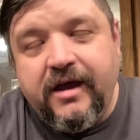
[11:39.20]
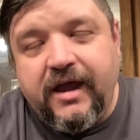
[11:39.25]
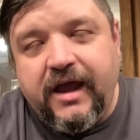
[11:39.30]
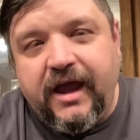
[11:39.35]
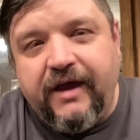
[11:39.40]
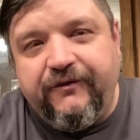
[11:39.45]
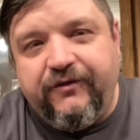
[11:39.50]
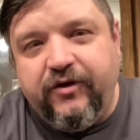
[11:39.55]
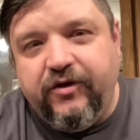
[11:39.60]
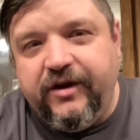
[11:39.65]

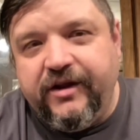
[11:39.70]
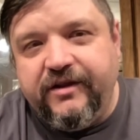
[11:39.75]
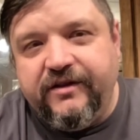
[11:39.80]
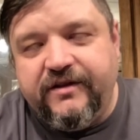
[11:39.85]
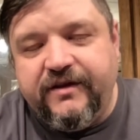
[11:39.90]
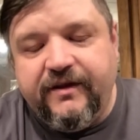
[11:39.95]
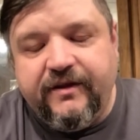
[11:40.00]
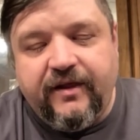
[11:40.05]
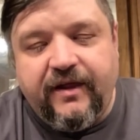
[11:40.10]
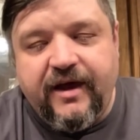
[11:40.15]
If you didn't
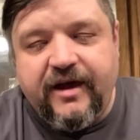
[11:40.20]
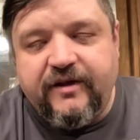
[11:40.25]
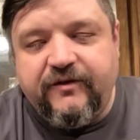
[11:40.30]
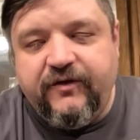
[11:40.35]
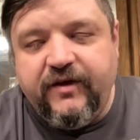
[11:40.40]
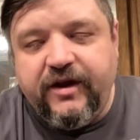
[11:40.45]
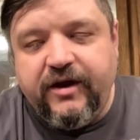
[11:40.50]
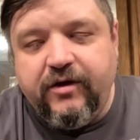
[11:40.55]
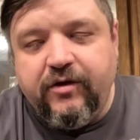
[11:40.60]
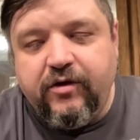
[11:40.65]
see the last
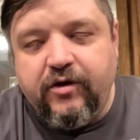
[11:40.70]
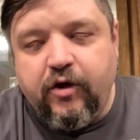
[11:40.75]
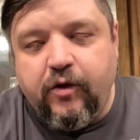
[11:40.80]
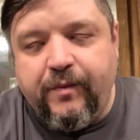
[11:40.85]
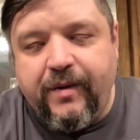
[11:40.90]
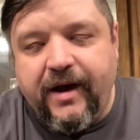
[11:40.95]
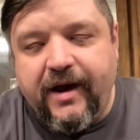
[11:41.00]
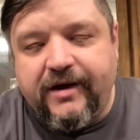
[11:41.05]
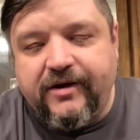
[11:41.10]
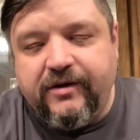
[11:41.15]
video, go
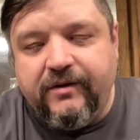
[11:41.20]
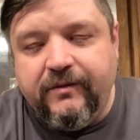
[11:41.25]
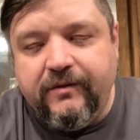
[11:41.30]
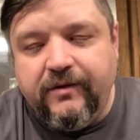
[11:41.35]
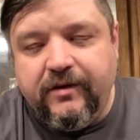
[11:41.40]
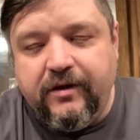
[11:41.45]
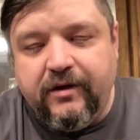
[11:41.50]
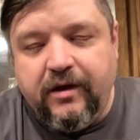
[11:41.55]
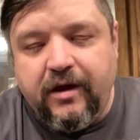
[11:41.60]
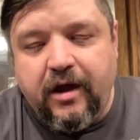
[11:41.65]

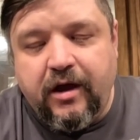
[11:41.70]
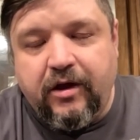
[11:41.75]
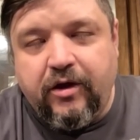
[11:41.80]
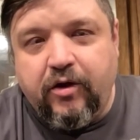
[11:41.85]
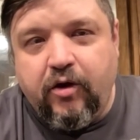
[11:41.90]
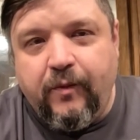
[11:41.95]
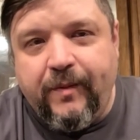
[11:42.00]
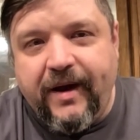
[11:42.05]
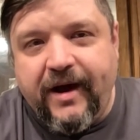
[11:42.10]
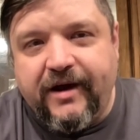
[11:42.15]

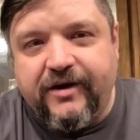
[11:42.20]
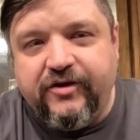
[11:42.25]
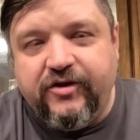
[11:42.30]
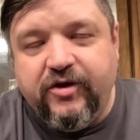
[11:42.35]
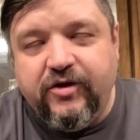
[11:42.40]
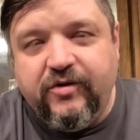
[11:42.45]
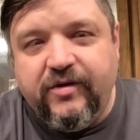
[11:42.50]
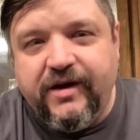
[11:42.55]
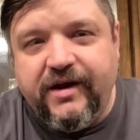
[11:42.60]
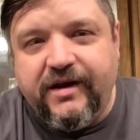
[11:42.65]
back
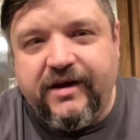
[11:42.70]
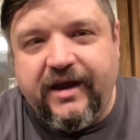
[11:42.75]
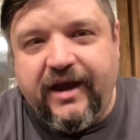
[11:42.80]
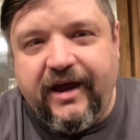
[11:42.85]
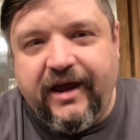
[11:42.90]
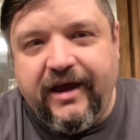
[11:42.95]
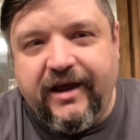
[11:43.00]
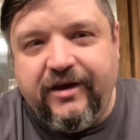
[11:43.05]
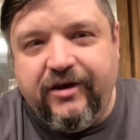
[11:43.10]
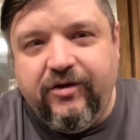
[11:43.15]
to it,
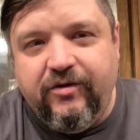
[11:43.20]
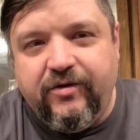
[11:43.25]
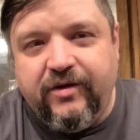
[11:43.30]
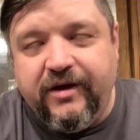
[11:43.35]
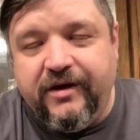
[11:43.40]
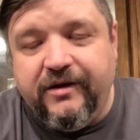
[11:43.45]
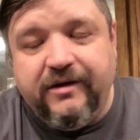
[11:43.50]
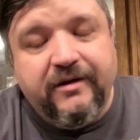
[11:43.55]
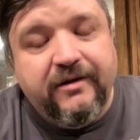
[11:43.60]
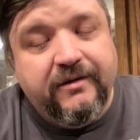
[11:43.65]
and you
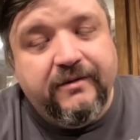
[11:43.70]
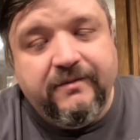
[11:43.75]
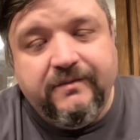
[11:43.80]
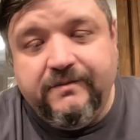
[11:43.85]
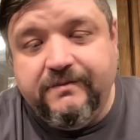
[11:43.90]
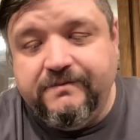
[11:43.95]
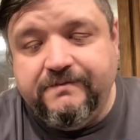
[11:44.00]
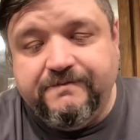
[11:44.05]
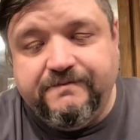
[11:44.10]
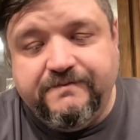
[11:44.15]
can
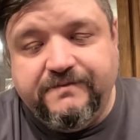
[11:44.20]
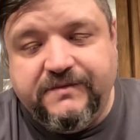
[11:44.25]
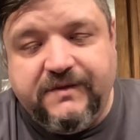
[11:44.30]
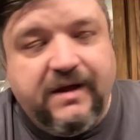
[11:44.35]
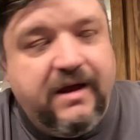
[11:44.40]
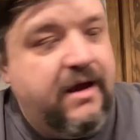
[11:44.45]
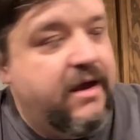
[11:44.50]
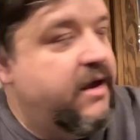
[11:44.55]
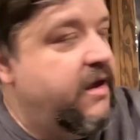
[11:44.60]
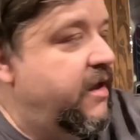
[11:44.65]

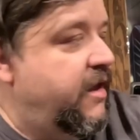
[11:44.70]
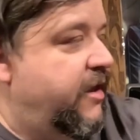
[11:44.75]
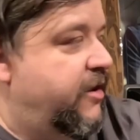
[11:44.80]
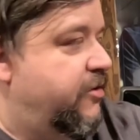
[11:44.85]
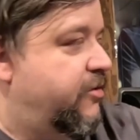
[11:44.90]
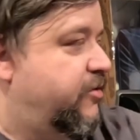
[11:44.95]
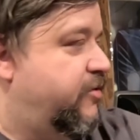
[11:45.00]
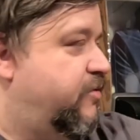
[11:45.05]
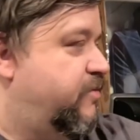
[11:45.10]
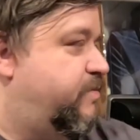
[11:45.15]

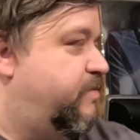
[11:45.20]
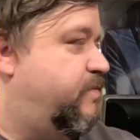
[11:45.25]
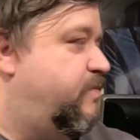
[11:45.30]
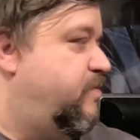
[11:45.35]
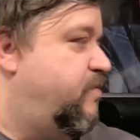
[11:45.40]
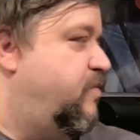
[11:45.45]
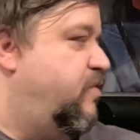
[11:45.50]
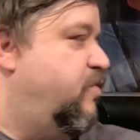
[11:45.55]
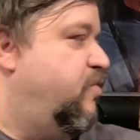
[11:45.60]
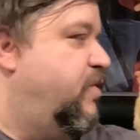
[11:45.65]
enter to
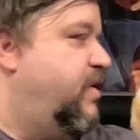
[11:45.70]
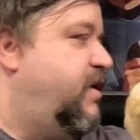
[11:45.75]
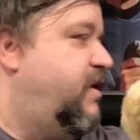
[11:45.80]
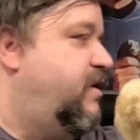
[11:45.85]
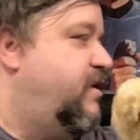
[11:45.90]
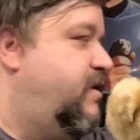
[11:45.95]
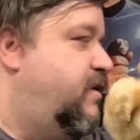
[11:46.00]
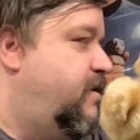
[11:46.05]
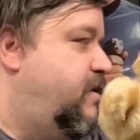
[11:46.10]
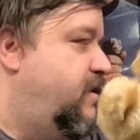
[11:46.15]

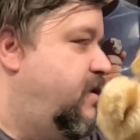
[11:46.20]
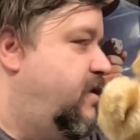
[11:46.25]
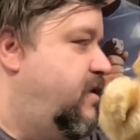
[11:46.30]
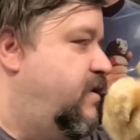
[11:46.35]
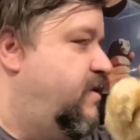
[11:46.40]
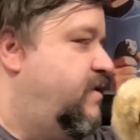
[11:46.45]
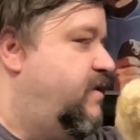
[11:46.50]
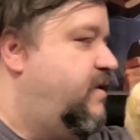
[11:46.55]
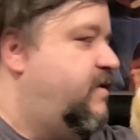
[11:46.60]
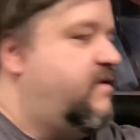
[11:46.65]
win
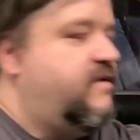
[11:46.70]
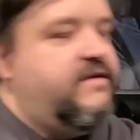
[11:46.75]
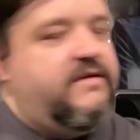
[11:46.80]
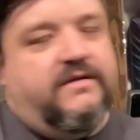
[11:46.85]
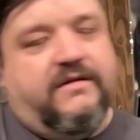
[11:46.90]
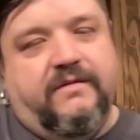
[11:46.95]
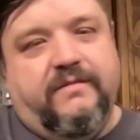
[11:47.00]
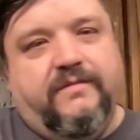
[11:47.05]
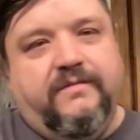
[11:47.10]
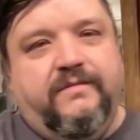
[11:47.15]

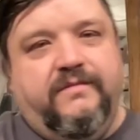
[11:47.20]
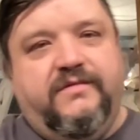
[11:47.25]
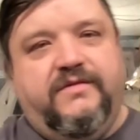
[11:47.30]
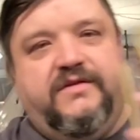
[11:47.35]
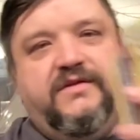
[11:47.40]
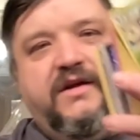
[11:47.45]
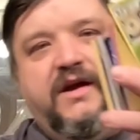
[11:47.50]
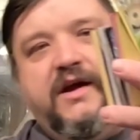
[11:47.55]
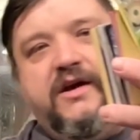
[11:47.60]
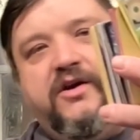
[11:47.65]
this
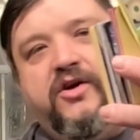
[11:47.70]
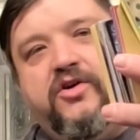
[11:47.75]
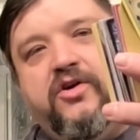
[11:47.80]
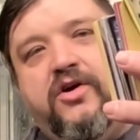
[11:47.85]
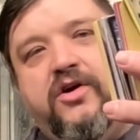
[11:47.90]
stack of